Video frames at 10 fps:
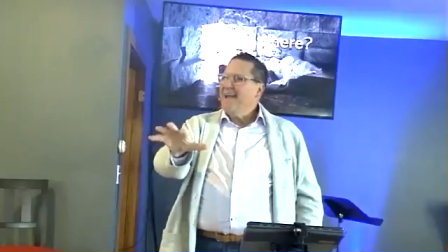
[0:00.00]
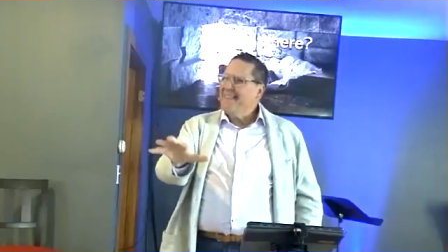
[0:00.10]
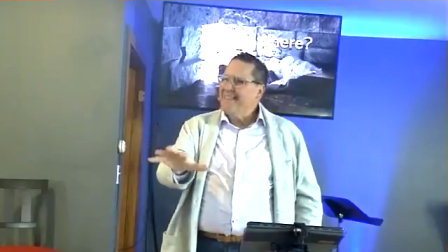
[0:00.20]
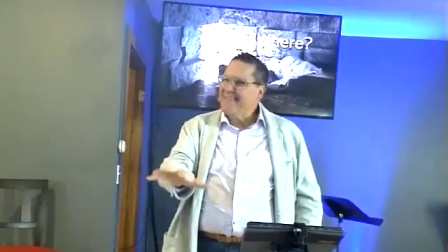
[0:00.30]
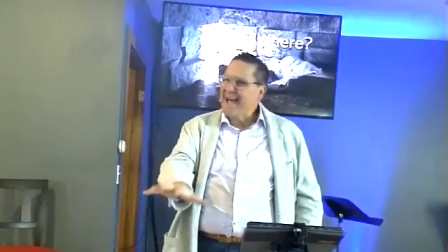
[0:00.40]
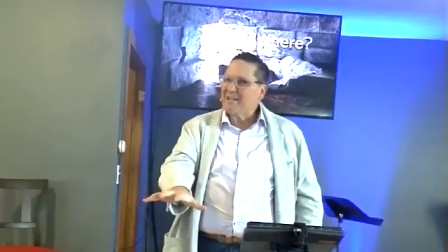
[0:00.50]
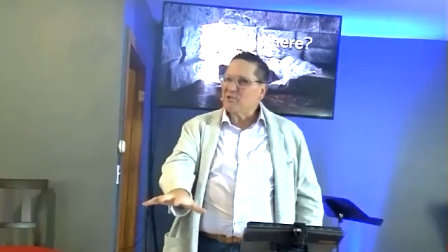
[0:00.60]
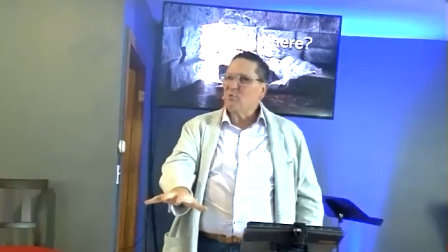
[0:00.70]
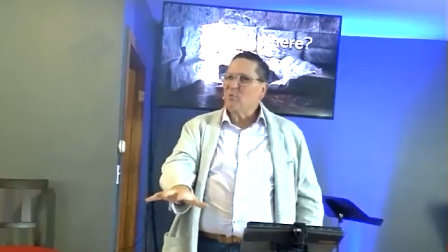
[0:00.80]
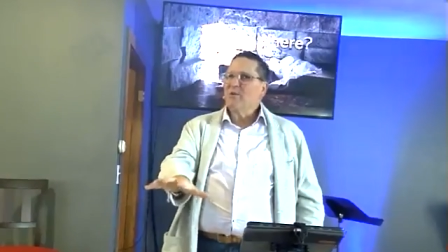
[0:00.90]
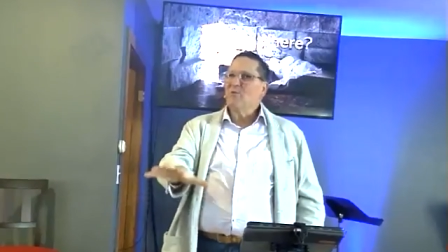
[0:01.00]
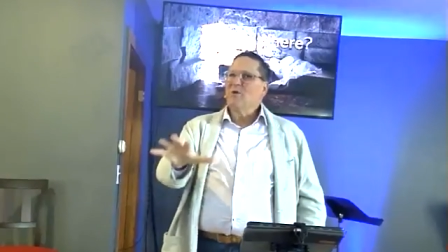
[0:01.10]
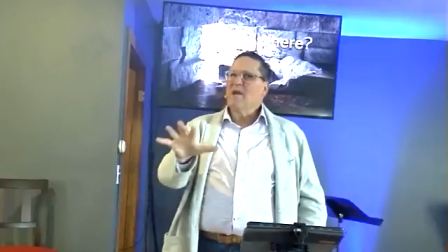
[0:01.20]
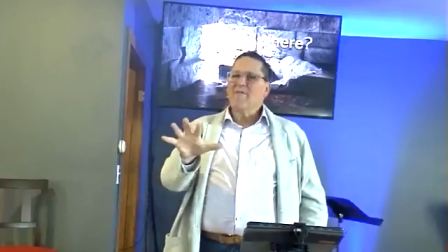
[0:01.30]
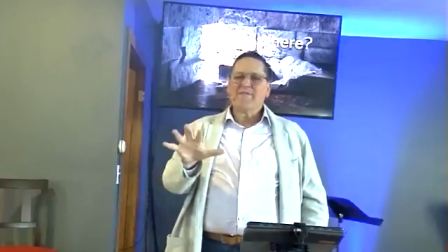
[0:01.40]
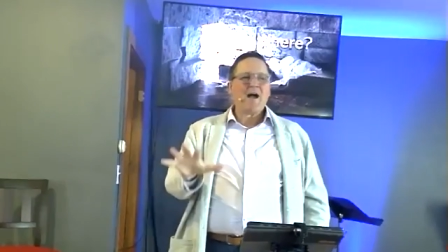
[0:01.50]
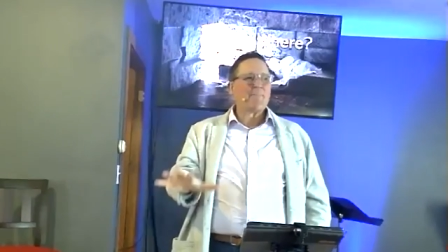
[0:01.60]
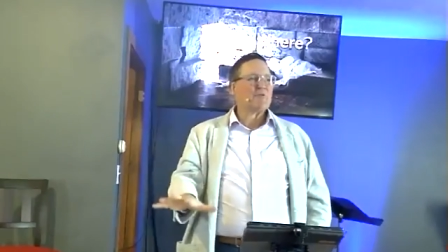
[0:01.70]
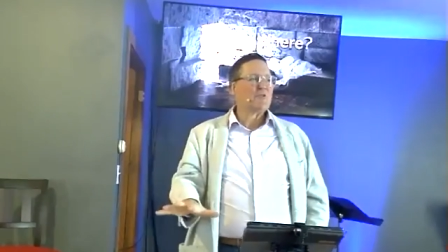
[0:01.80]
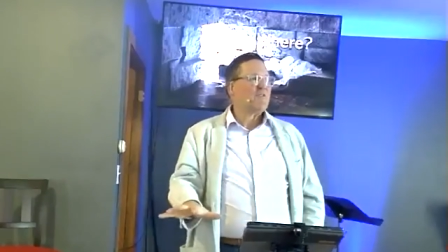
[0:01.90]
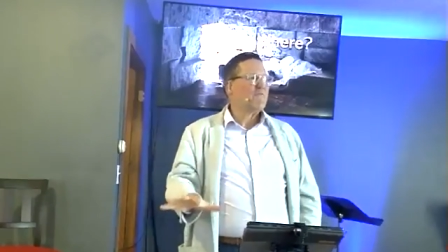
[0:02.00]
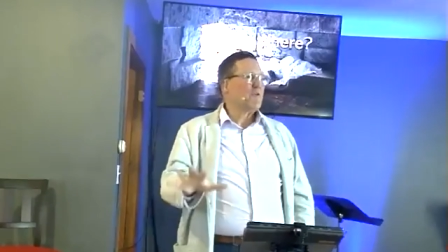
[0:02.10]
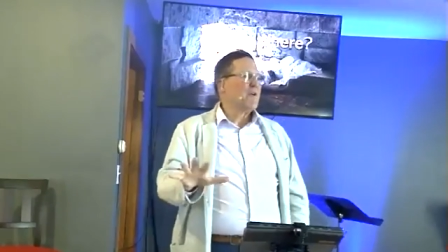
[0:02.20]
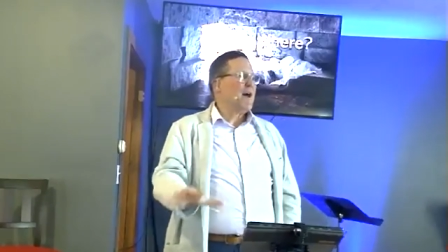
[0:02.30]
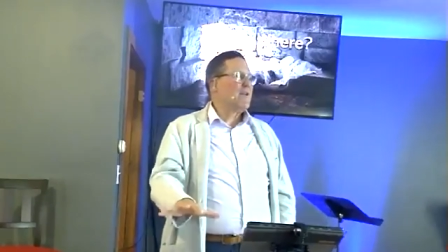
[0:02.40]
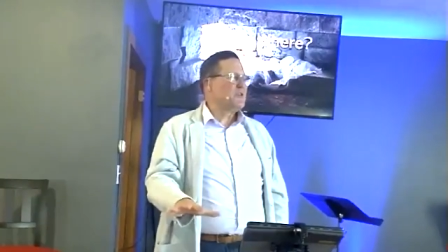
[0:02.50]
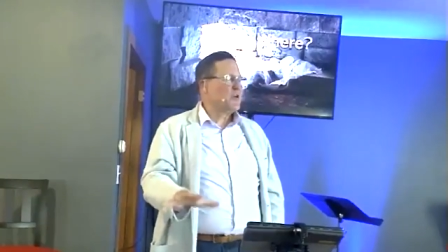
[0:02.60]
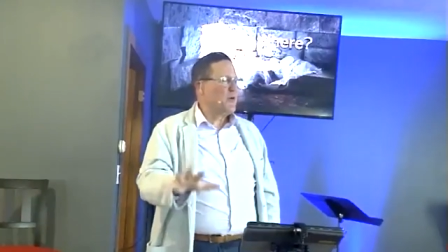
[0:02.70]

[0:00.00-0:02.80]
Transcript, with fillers: And that's when we have the opportunity for God to